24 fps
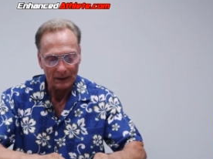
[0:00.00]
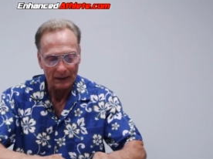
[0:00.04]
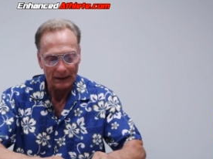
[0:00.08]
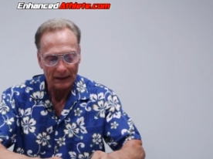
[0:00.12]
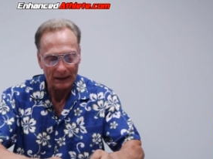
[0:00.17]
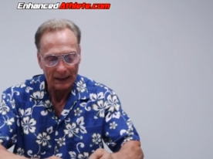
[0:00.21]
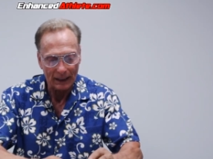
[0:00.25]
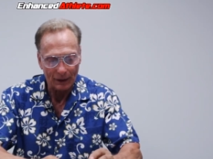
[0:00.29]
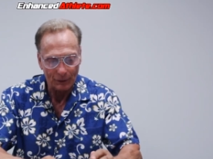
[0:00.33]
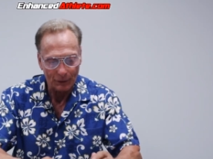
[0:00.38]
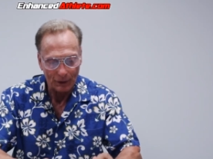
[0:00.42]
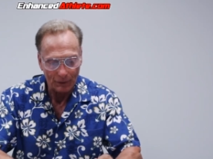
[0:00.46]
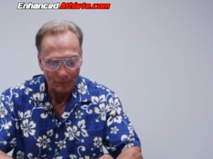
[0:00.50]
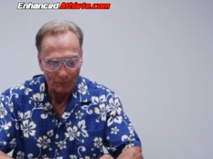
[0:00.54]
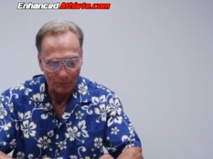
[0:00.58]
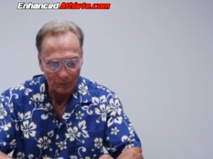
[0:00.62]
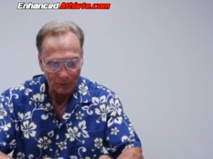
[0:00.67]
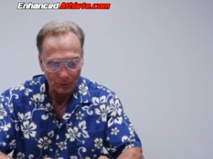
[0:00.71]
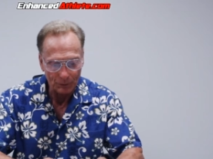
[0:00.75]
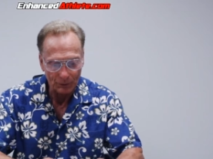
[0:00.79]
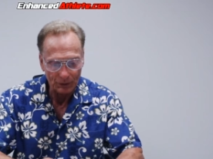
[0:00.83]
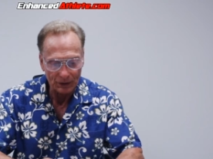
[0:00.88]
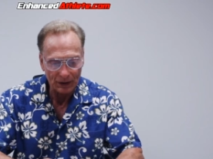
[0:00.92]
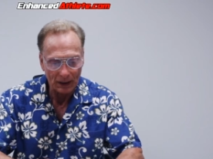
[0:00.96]
Dairy
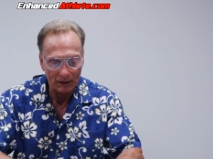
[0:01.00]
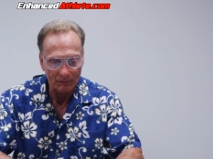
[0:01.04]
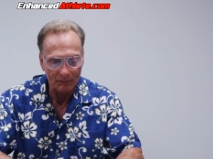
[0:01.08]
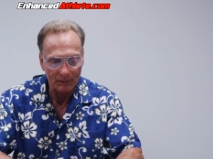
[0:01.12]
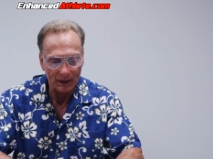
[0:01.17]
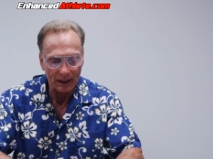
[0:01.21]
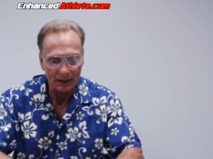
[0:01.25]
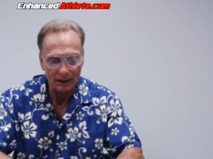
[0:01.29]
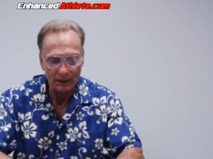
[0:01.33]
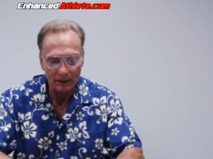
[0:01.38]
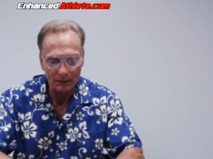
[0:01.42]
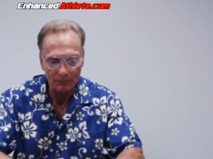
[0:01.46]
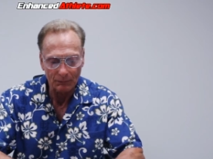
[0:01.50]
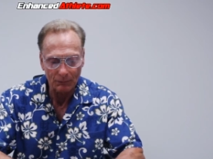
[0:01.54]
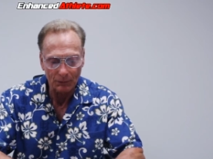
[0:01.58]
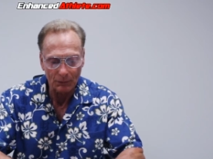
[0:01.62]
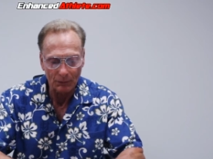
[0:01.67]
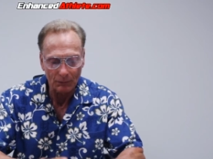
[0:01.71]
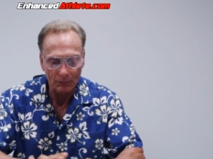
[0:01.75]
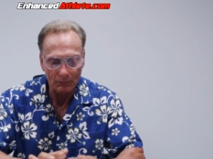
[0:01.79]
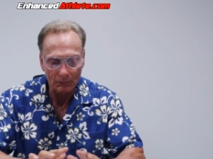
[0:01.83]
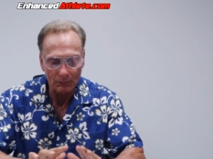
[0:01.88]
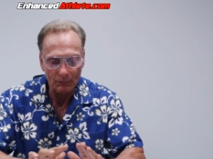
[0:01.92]
foods have been